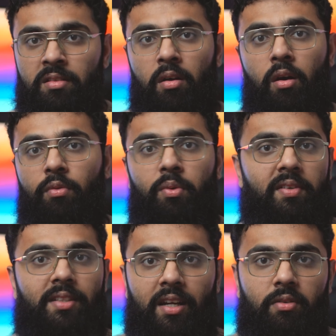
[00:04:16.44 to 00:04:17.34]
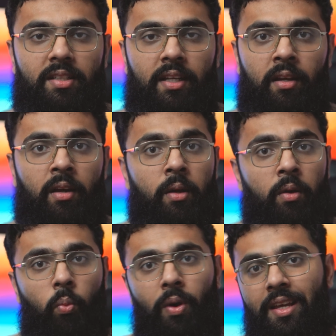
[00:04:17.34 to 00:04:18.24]
start off with integrity.
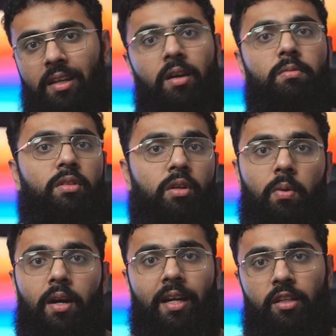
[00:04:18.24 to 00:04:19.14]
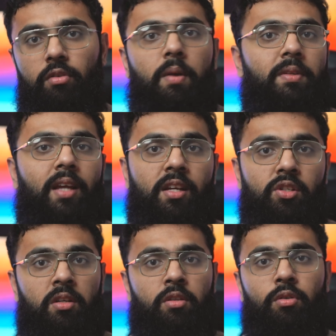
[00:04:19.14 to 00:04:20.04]
When it comes to your work and your
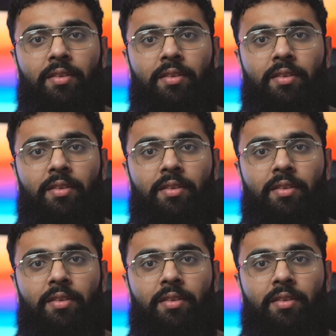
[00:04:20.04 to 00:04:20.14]
reputation, you